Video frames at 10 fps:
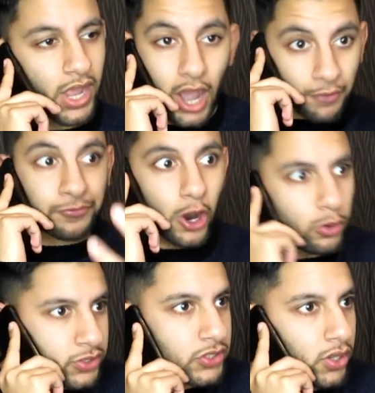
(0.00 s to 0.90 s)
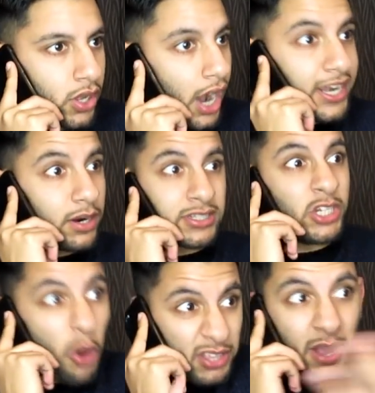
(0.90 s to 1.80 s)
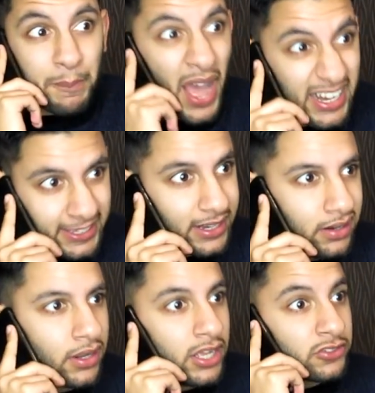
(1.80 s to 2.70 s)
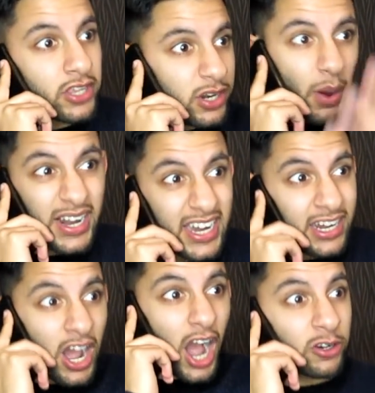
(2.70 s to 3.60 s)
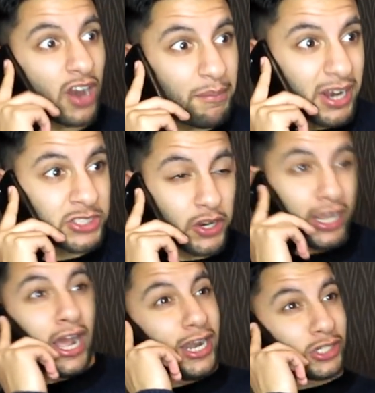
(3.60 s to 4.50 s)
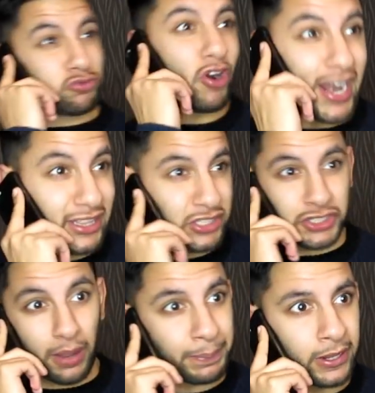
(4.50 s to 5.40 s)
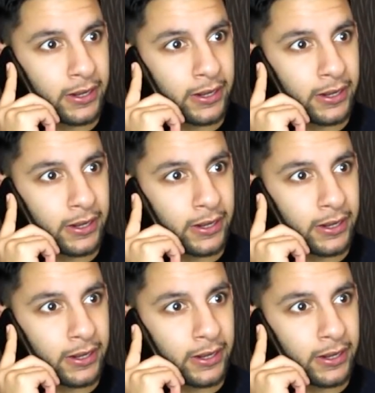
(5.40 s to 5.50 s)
I froze. I didn't know what to do. I started panicking. So you know what I did? I grabbed my drink and just ran out the shop.